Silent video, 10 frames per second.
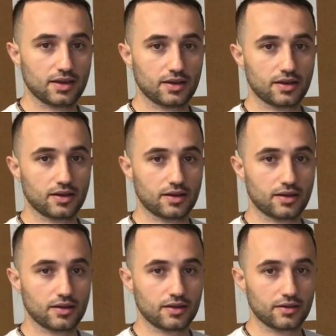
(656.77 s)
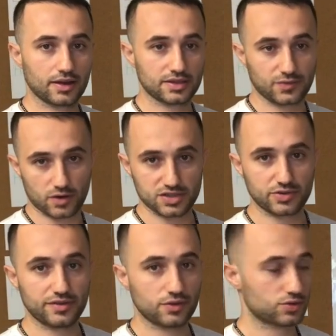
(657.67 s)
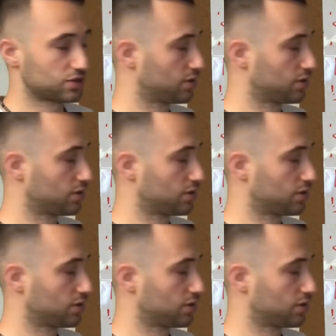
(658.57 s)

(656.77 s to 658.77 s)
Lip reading: as far as reviews